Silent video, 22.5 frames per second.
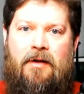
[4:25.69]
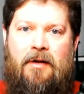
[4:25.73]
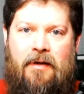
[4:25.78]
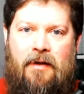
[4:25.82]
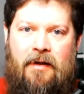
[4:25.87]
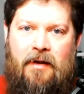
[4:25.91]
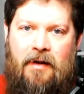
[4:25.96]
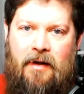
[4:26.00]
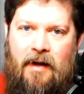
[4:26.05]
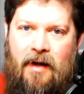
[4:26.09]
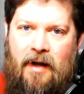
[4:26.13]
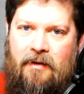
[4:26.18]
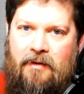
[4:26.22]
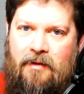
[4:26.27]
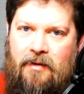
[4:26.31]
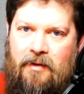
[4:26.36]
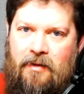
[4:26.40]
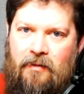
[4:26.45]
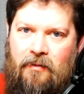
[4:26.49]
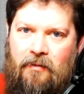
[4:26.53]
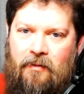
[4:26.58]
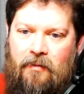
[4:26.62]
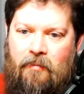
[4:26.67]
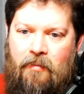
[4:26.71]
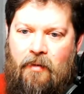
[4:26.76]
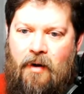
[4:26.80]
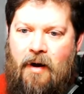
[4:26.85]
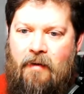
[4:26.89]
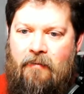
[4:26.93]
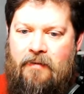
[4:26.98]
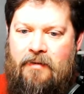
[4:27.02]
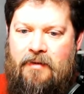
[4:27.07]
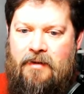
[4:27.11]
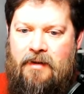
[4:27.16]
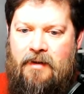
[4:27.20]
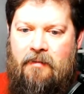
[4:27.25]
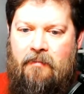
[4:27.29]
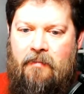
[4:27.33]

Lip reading: than it had to do with prophecy.